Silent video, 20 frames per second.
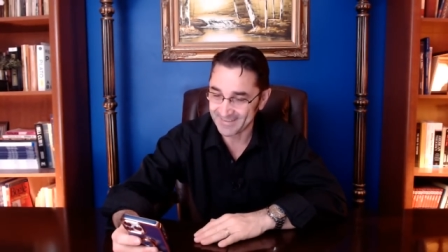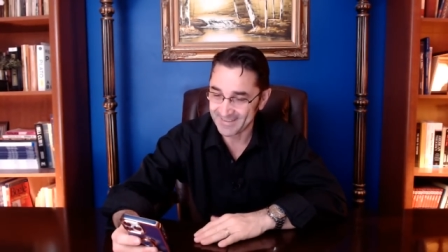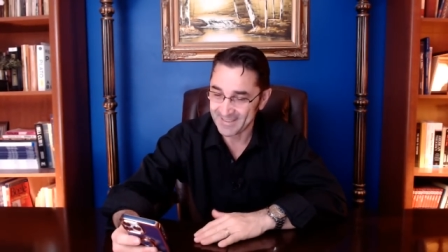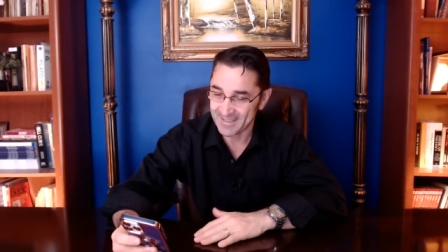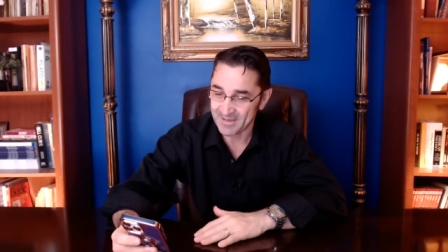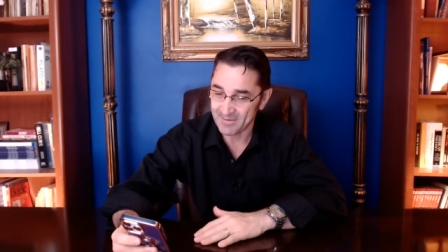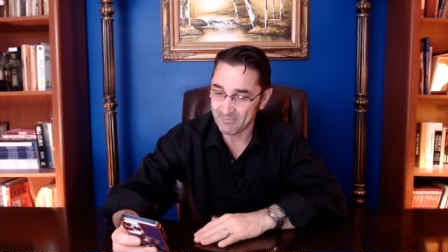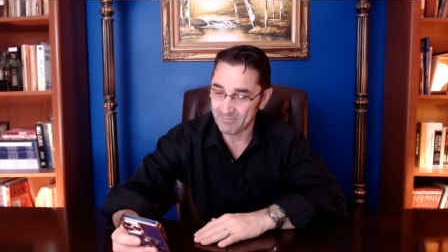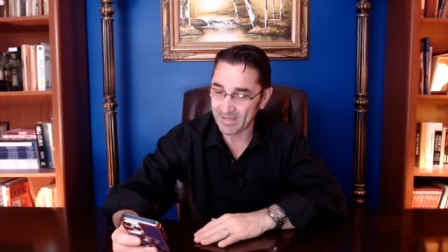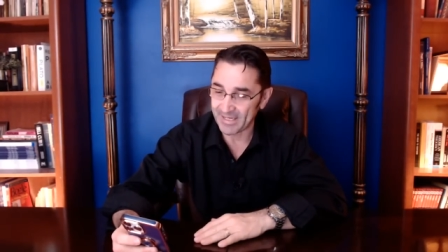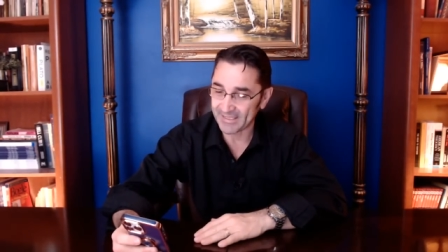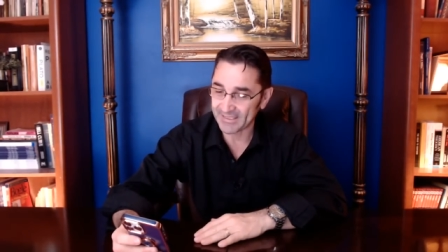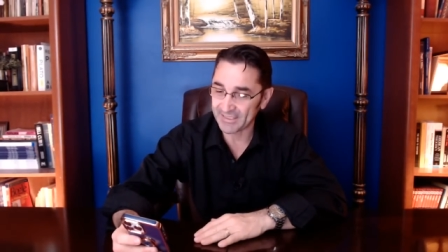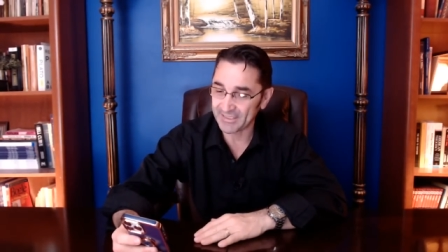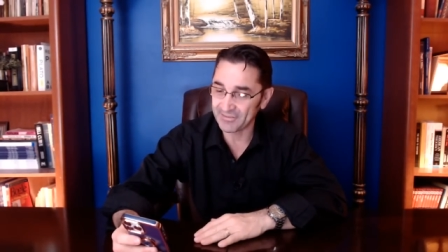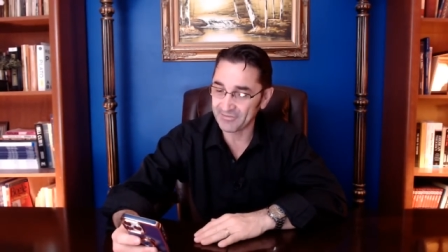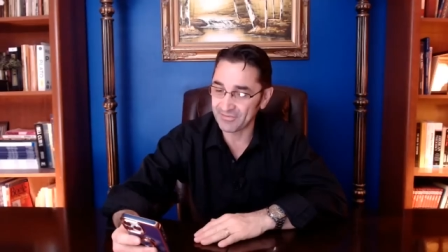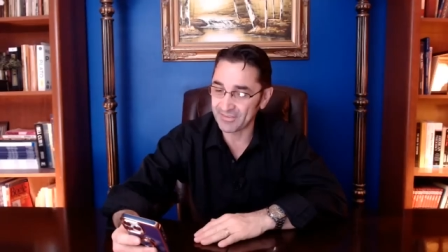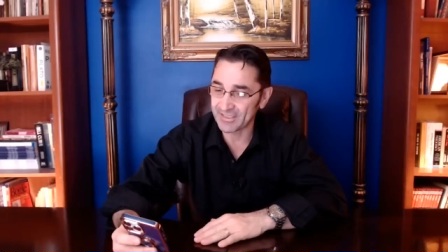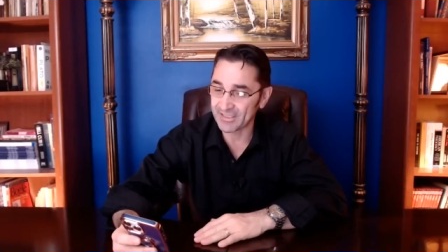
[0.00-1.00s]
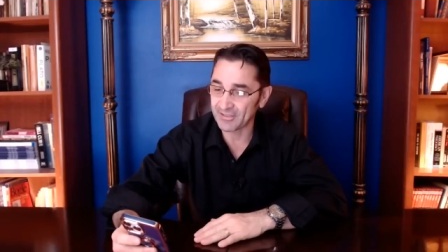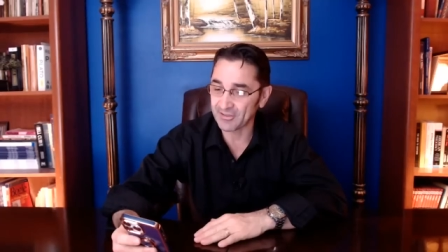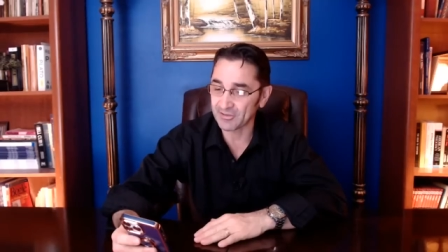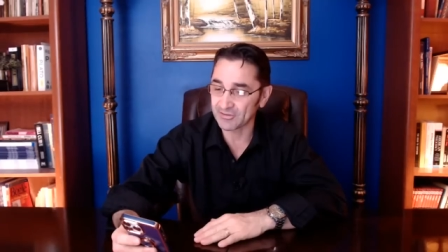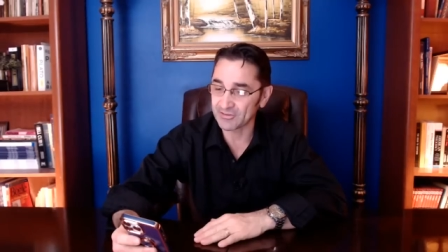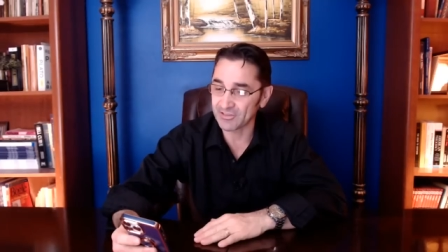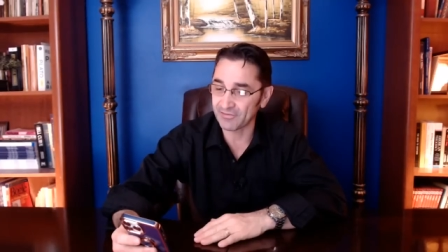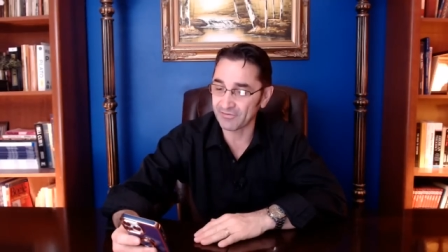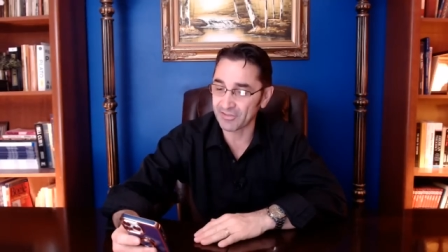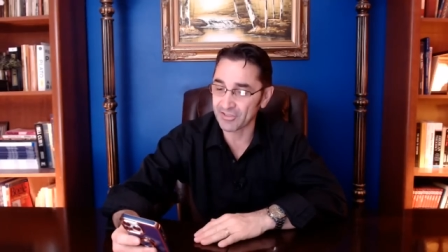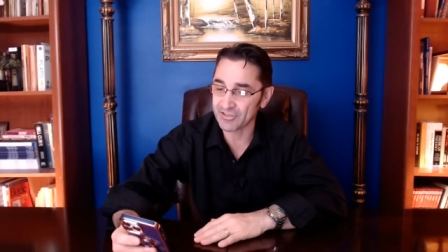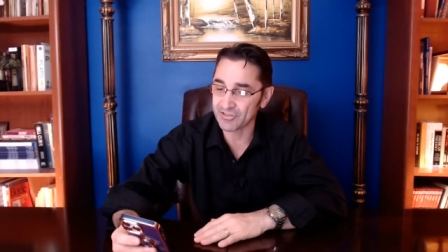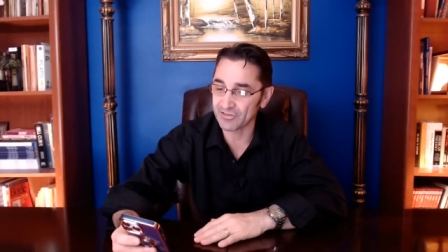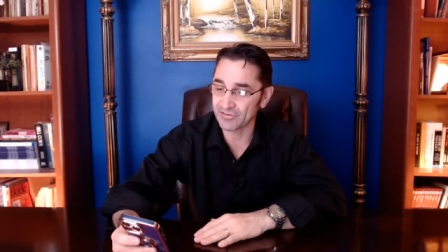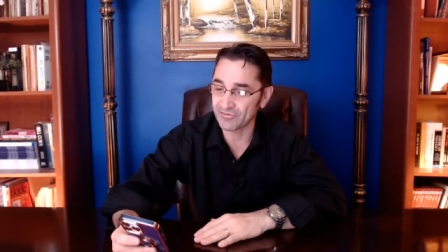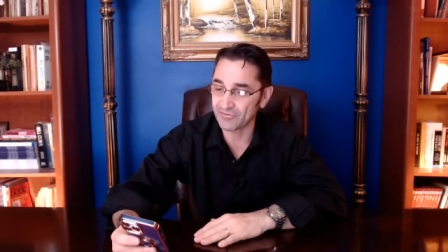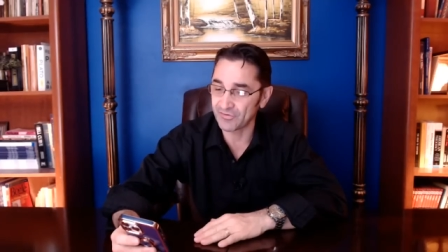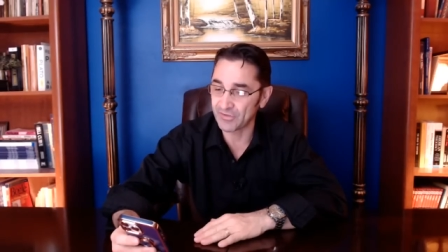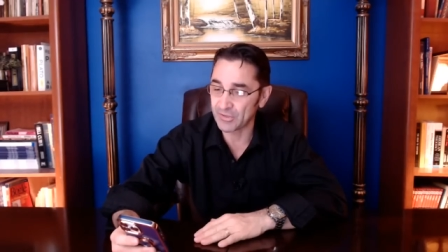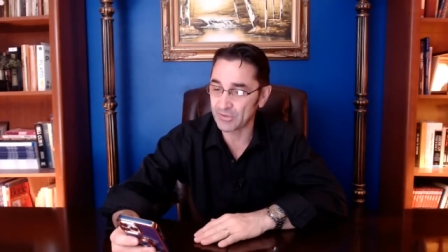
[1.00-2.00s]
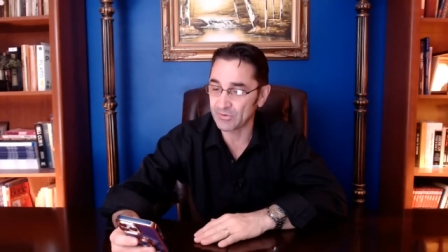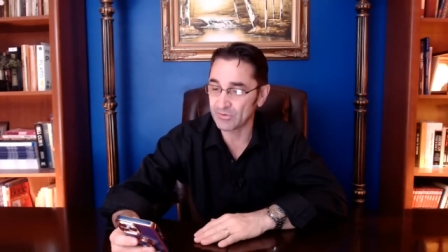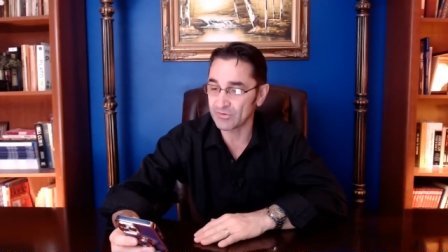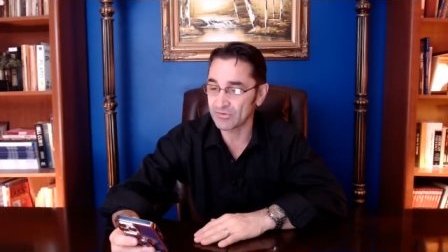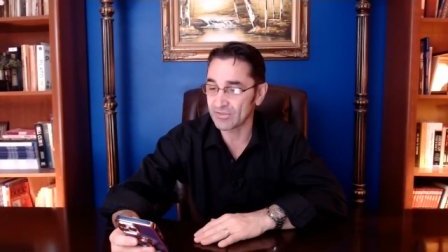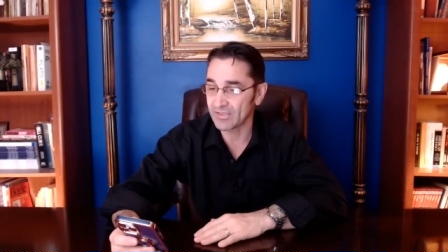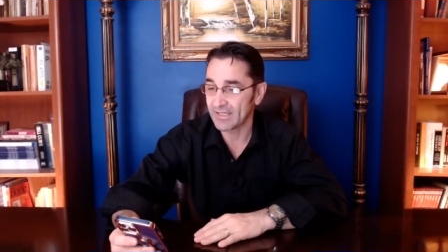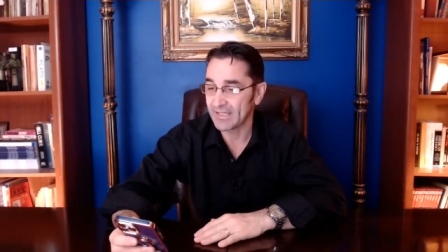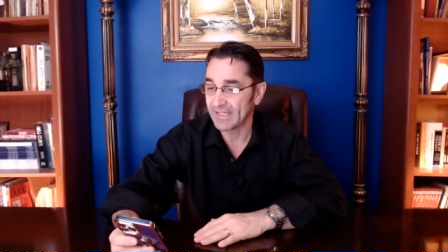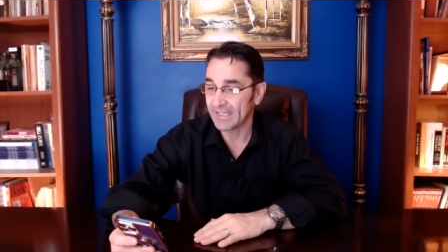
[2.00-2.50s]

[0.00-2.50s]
Ben-Guvir controversial views